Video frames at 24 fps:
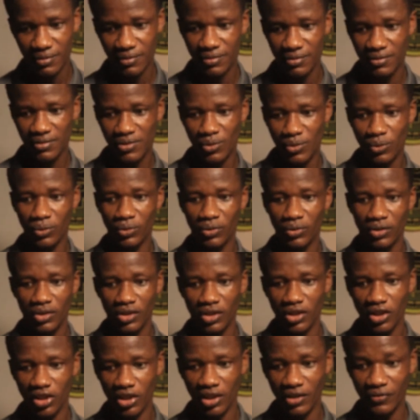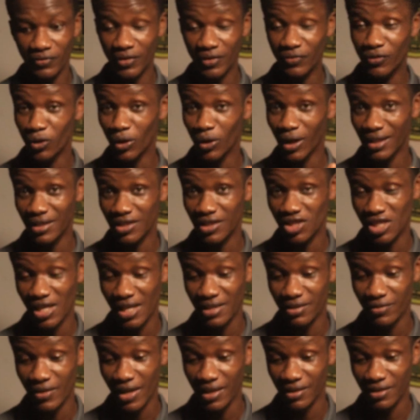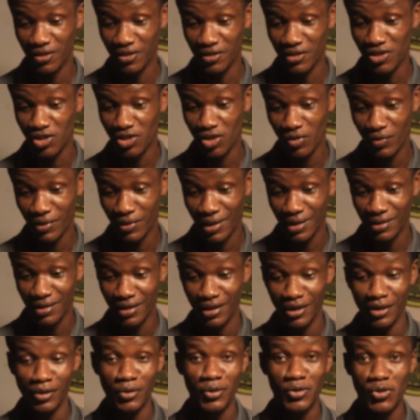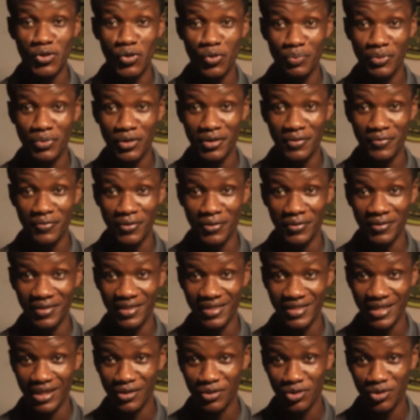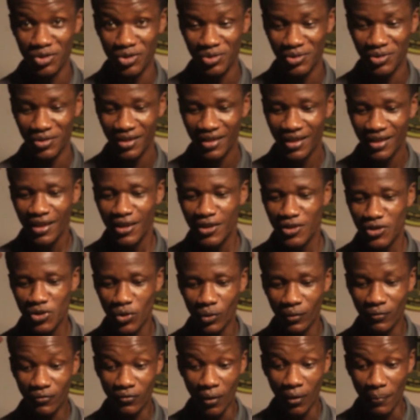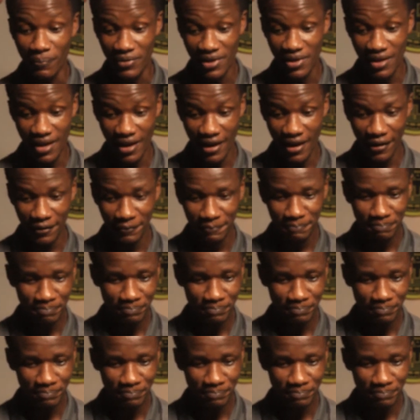so if you look at the chart right now, you discover that it looks so beautiful. Is that not true? So from here,